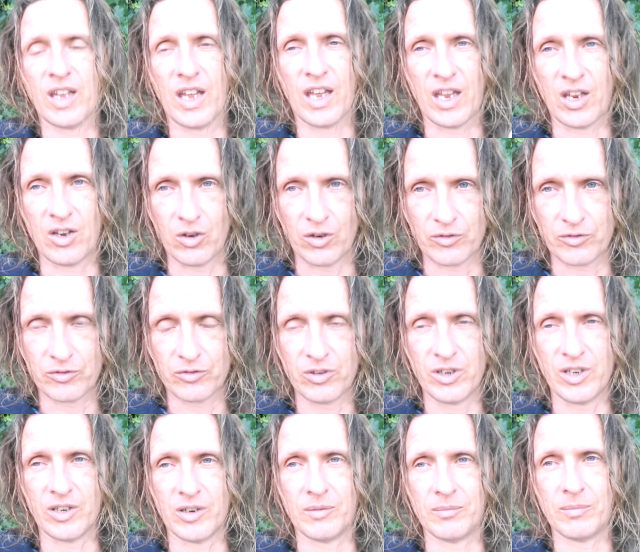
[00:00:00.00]
and our
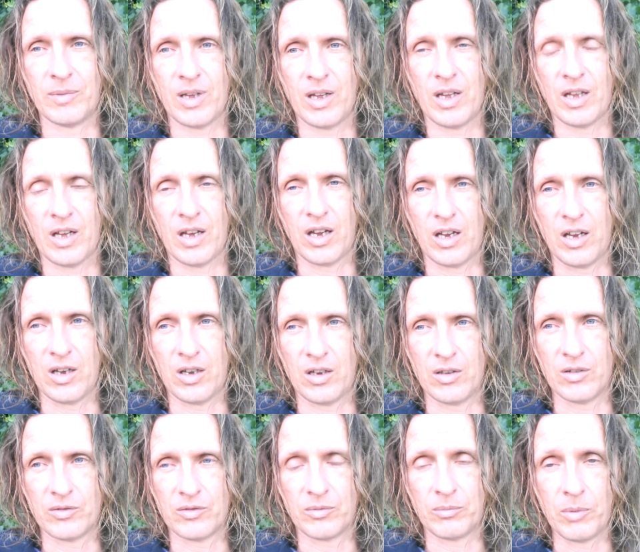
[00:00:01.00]
freedom
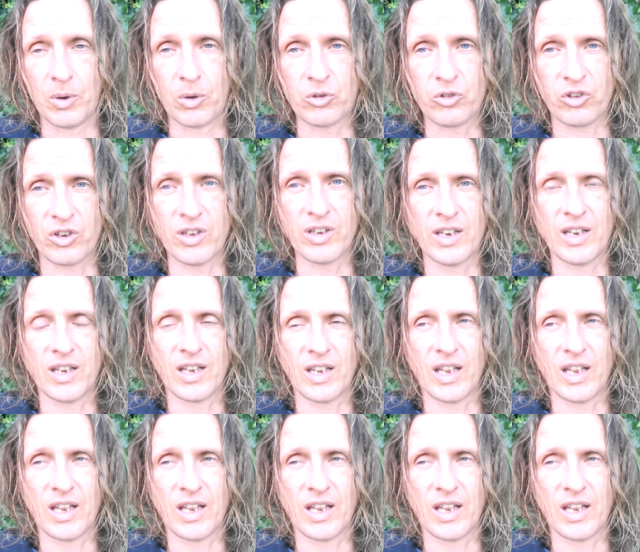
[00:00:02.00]
of motion